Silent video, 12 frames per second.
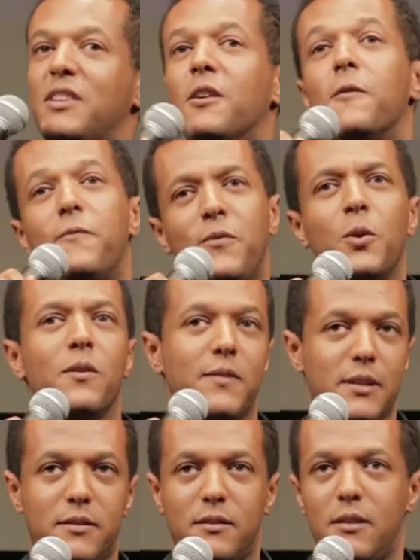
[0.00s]
there are a few of
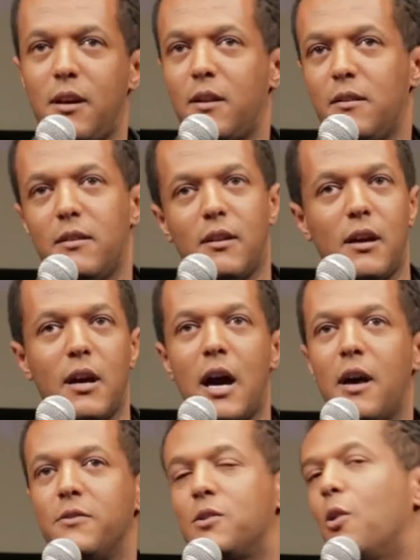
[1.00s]
us
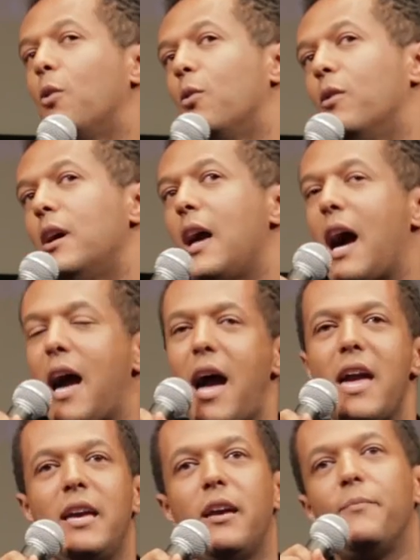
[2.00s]
as a whole.
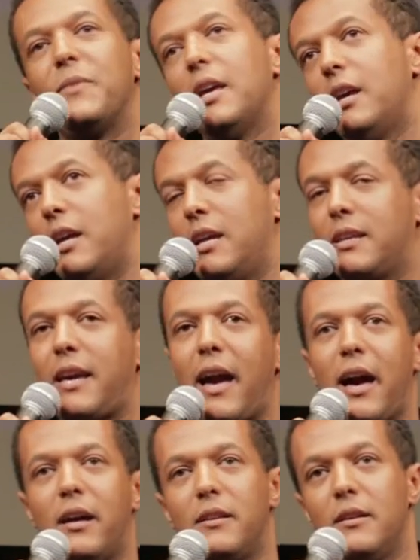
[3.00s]
In
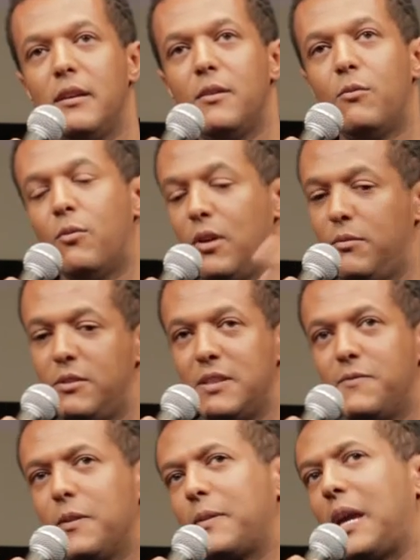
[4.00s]
Cannes, when
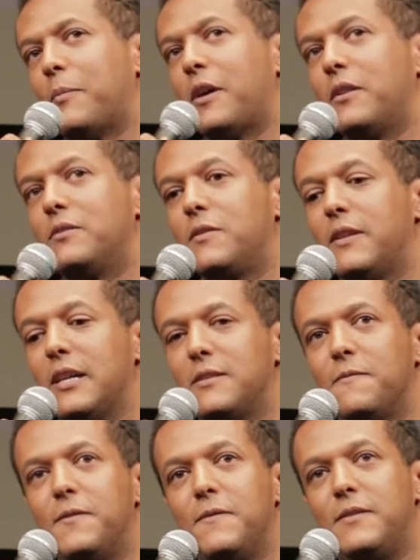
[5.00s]
this film came out in
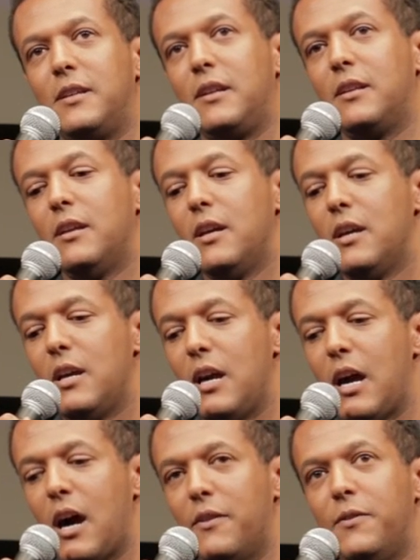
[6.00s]
2015,
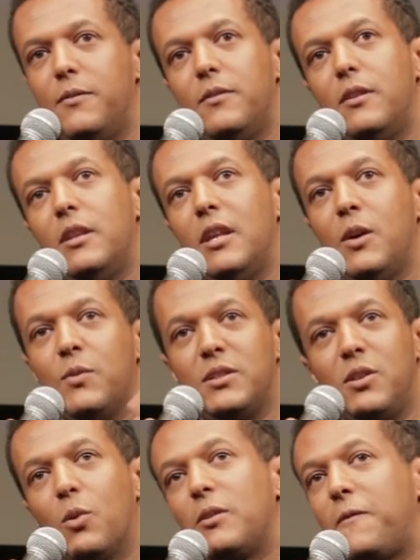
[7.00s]
it was
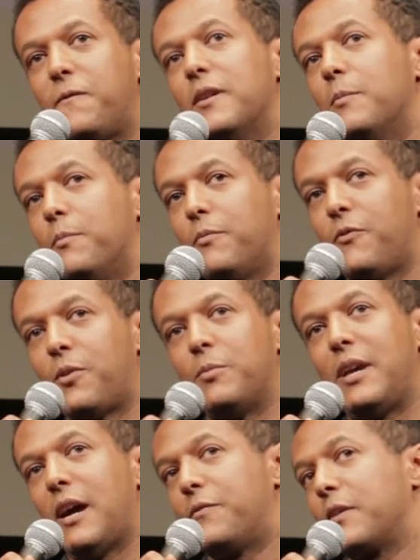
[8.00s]
the only film from
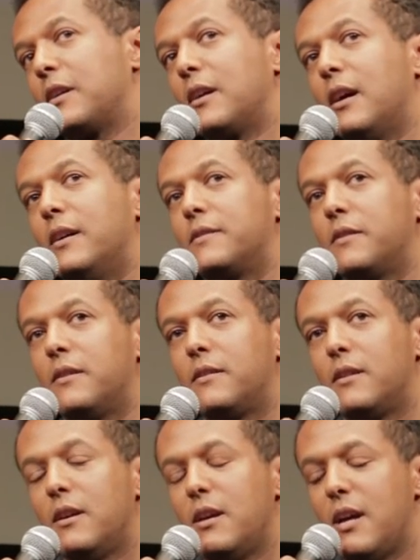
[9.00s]
the African continent,
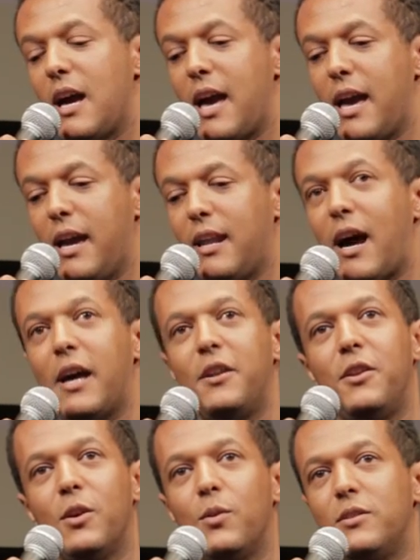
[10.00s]
and I
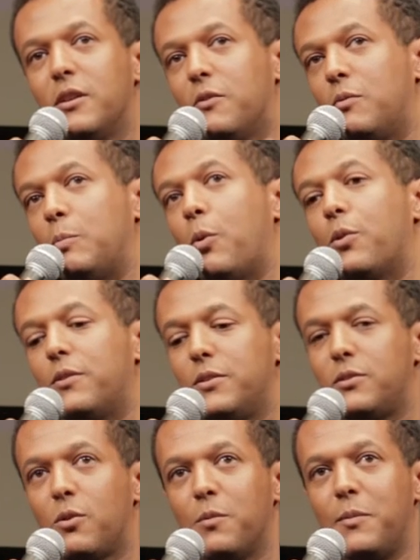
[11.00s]
didn't know until reporters
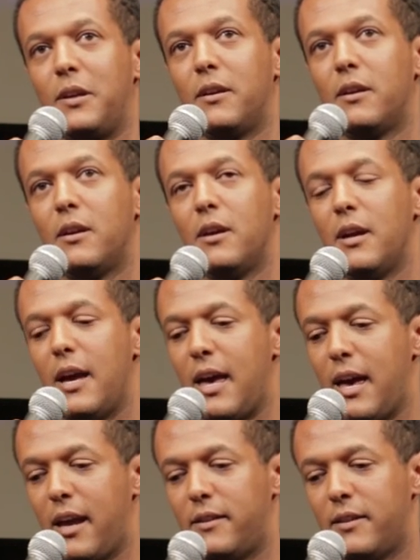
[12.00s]
told me.
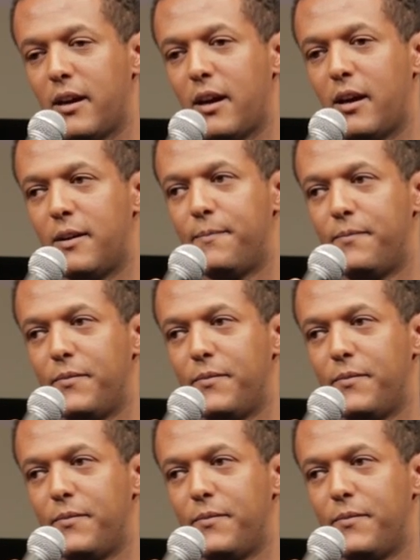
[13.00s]
And I